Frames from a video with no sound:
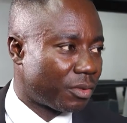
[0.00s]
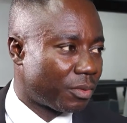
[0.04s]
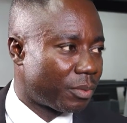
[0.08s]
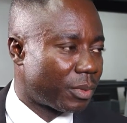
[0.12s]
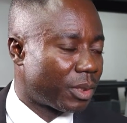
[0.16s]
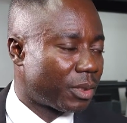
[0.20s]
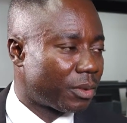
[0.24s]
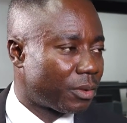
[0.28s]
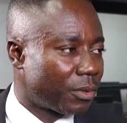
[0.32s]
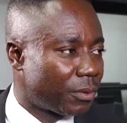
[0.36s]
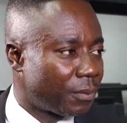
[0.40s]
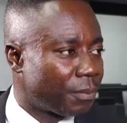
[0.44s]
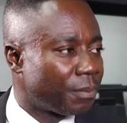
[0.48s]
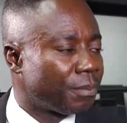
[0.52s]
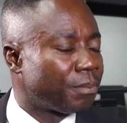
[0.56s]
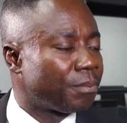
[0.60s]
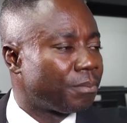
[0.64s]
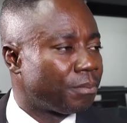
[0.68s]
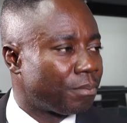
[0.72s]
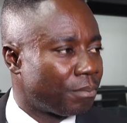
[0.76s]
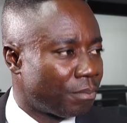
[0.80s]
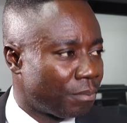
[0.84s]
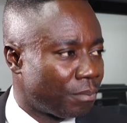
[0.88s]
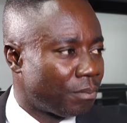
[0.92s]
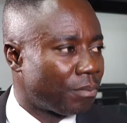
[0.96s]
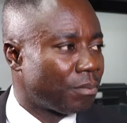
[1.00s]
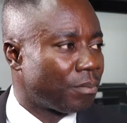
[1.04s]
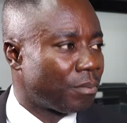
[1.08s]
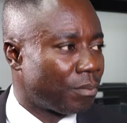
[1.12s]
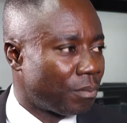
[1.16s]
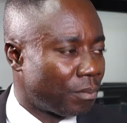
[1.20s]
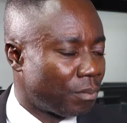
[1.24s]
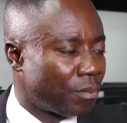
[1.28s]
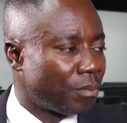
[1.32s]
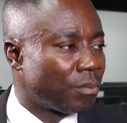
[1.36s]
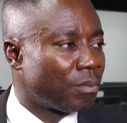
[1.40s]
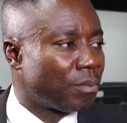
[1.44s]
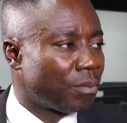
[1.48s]
There are two different
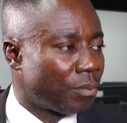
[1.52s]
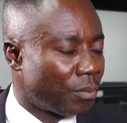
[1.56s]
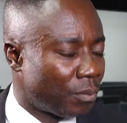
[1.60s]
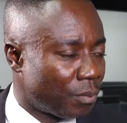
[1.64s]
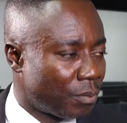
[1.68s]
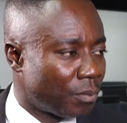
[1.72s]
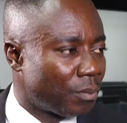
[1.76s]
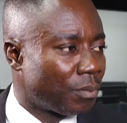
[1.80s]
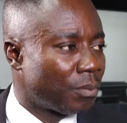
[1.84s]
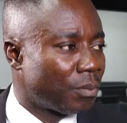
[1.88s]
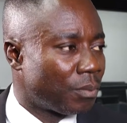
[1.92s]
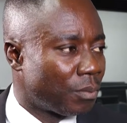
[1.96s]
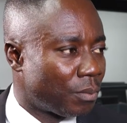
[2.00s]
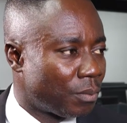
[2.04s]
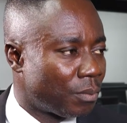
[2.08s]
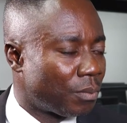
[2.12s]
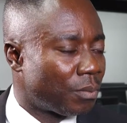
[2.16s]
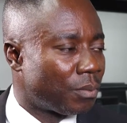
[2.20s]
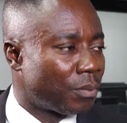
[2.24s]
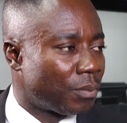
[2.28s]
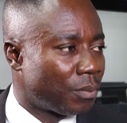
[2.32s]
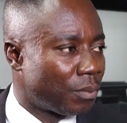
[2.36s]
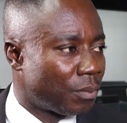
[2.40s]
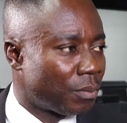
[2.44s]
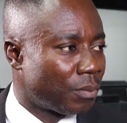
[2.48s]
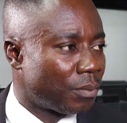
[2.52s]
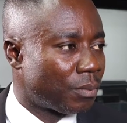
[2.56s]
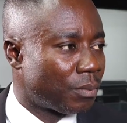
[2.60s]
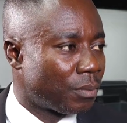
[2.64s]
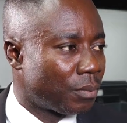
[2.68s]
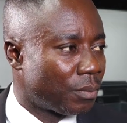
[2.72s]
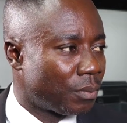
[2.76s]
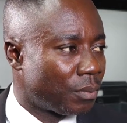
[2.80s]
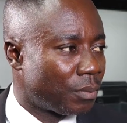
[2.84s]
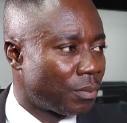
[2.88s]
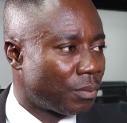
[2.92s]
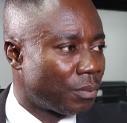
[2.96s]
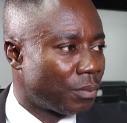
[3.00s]
authorities that are
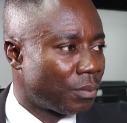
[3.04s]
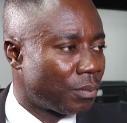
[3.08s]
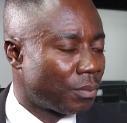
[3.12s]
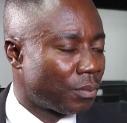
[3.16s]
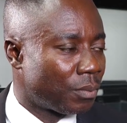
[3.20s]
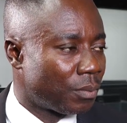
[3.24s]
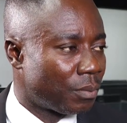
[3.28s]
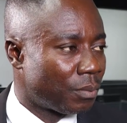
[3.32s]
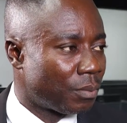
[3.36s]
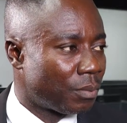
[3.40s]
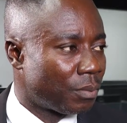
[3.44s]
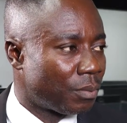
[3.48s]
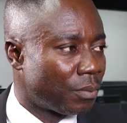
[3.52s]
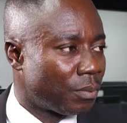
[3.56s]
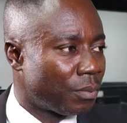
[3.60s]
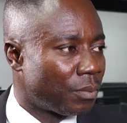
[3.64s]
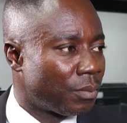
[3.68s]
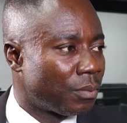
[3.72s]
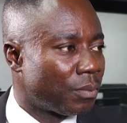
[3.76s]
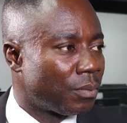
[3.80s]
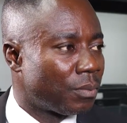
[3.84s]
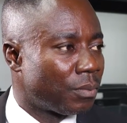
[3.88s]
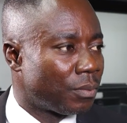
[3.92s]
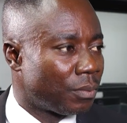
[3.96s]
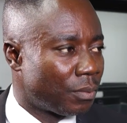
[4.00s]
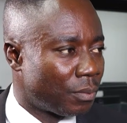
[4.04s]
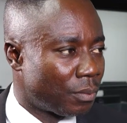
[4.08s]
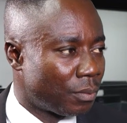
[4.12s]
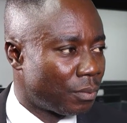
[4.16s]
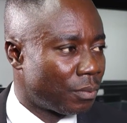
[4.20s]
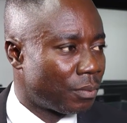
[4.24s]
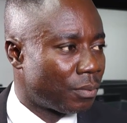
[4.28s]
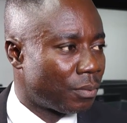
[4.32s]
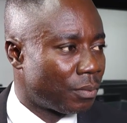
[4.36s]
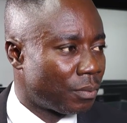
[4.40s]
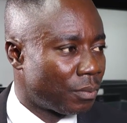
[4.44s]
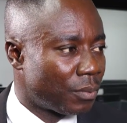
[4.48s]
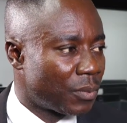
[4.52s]
issuing these
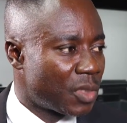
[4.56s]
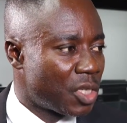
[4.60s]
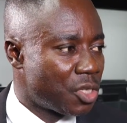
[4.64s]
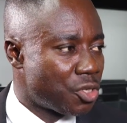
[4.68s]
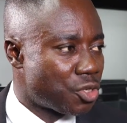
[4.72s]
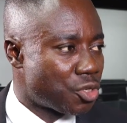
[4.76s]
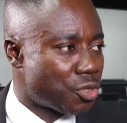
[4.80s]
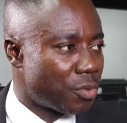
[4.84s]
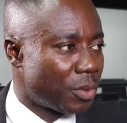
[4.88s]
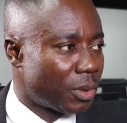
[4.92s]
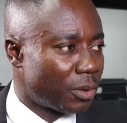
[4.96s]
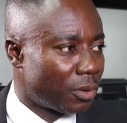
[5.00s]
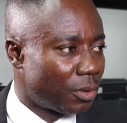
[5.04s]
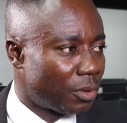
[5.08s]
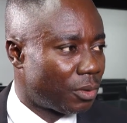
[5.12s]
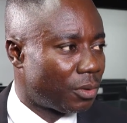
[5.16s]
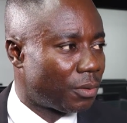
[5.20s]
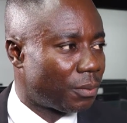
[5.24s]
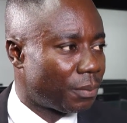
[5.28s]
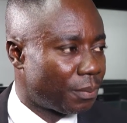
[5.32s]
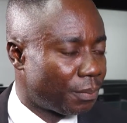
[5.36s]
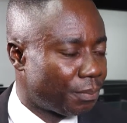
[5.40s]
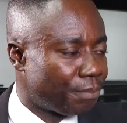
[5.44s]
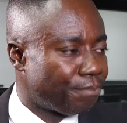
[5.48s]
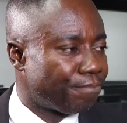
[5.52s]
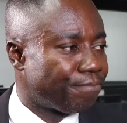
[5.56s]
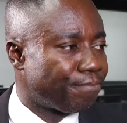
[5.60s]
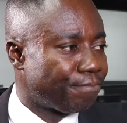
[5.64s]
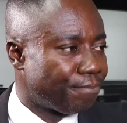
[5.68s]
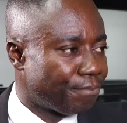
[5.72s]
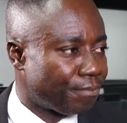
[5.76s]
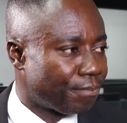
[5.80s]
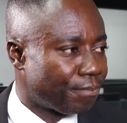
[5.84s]
debt instruments on